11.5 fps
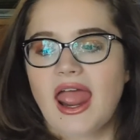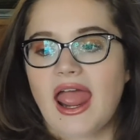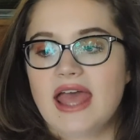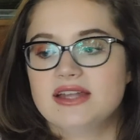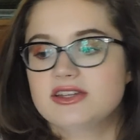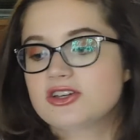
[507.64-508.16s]

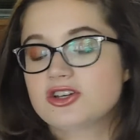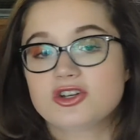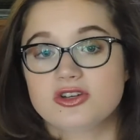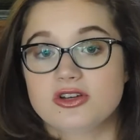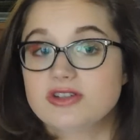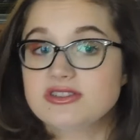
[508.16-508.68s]
and
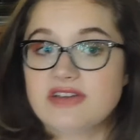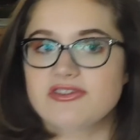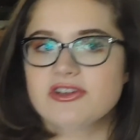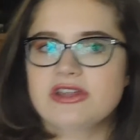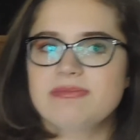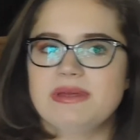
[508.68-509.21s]
could
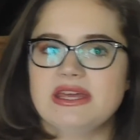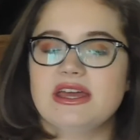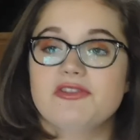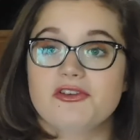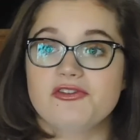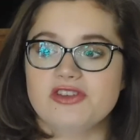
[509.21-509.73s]
definitely be
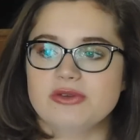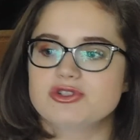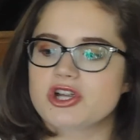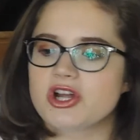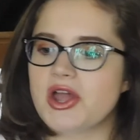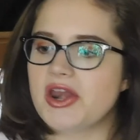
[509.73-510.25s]
in the
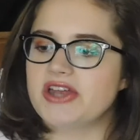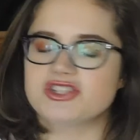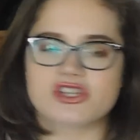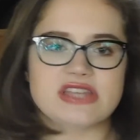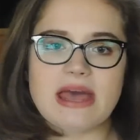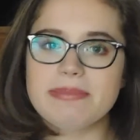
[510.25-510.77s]
future, and I
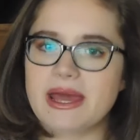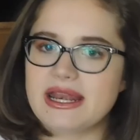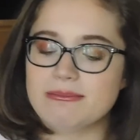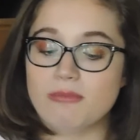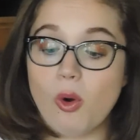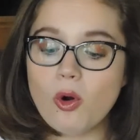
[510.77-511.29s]
just kept
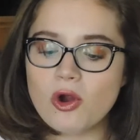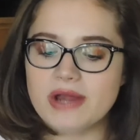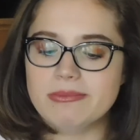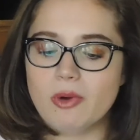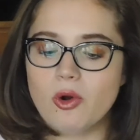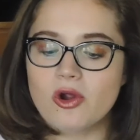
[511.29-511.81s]
getting more
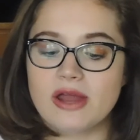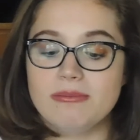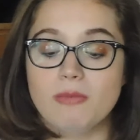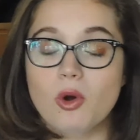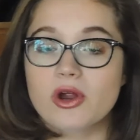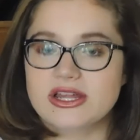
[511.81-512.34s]
and
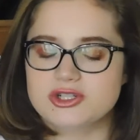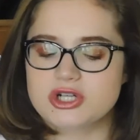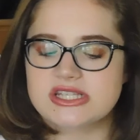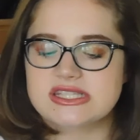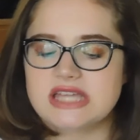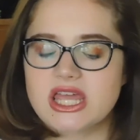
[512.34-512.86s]
more
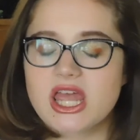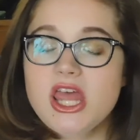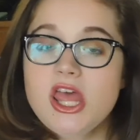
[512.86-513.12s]
interesting.